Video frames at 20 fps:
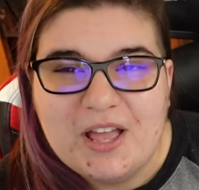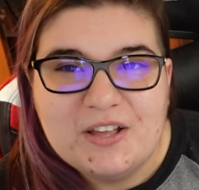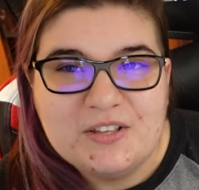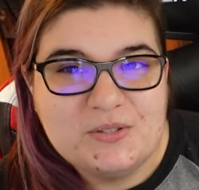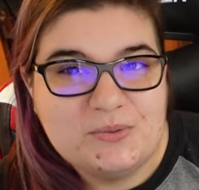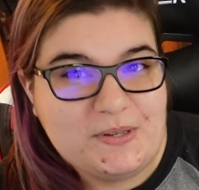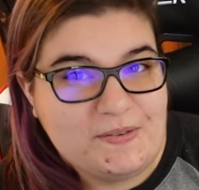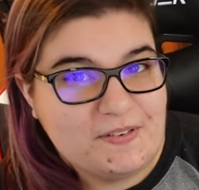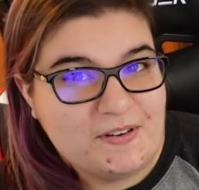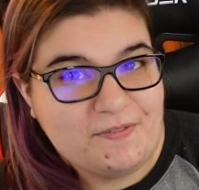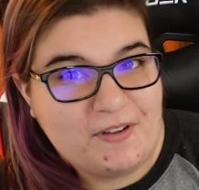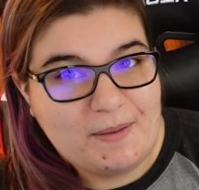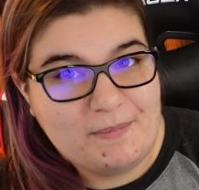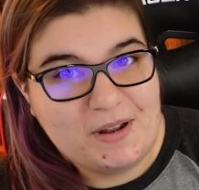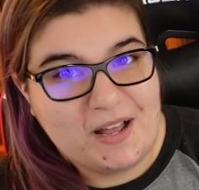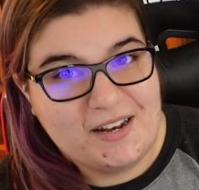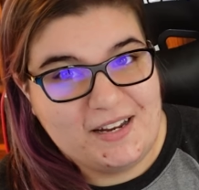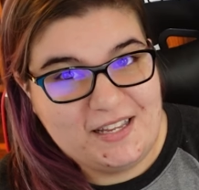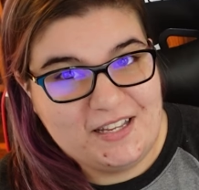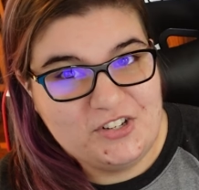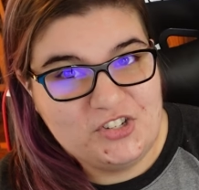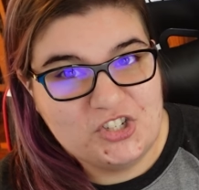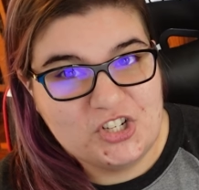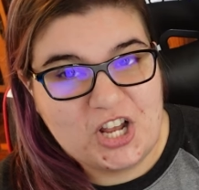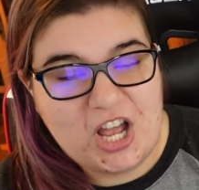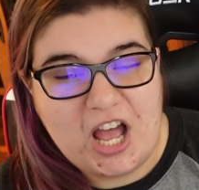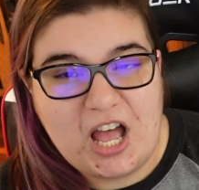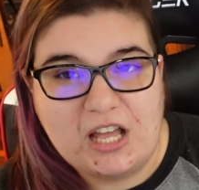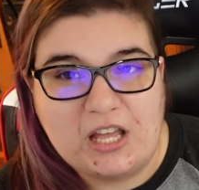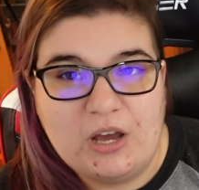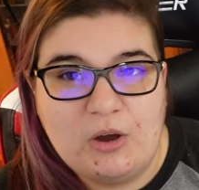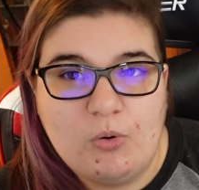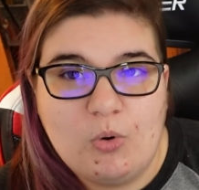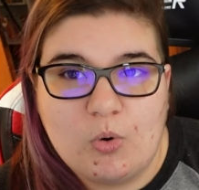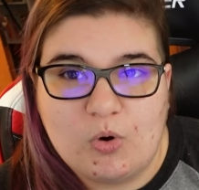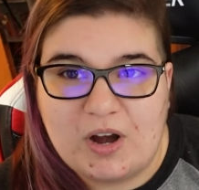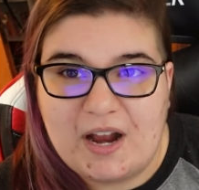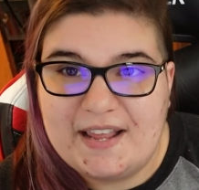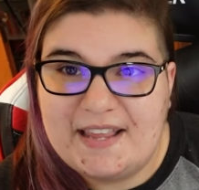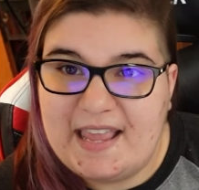So even if I'm not in Chicago
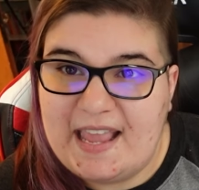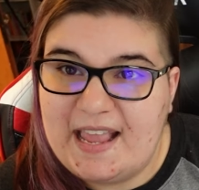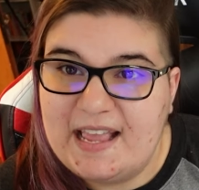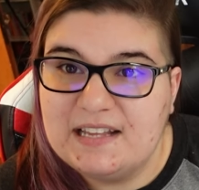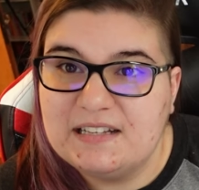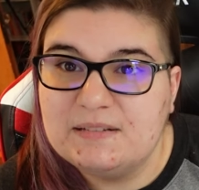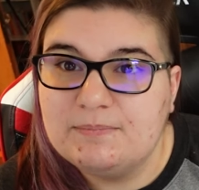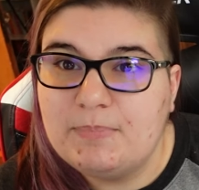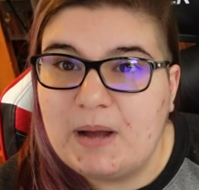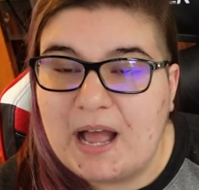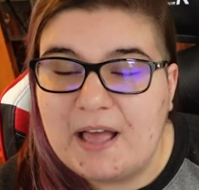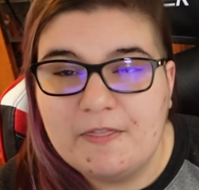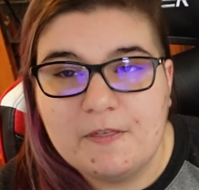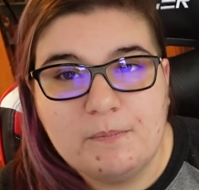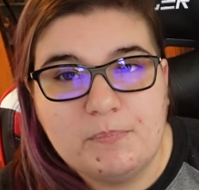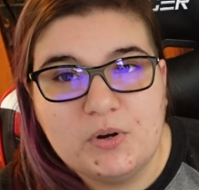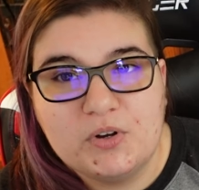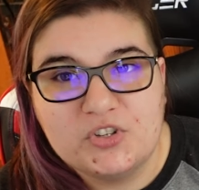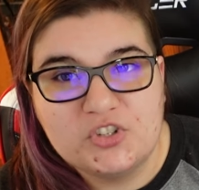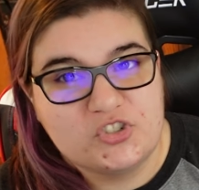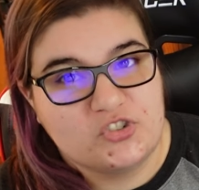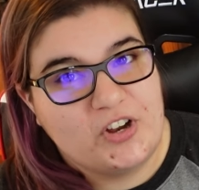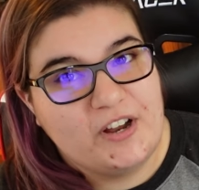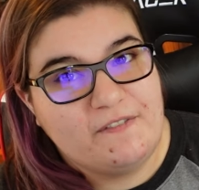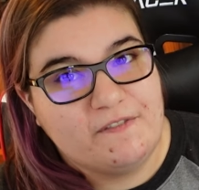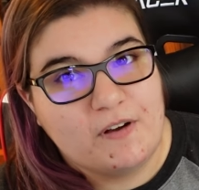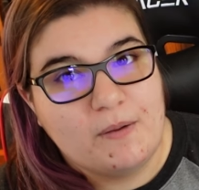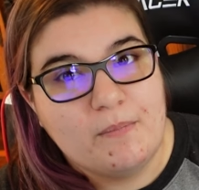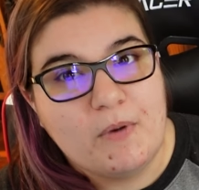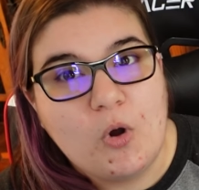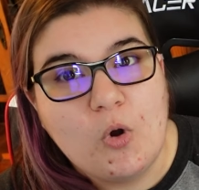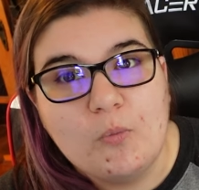or I can't buy the book straight from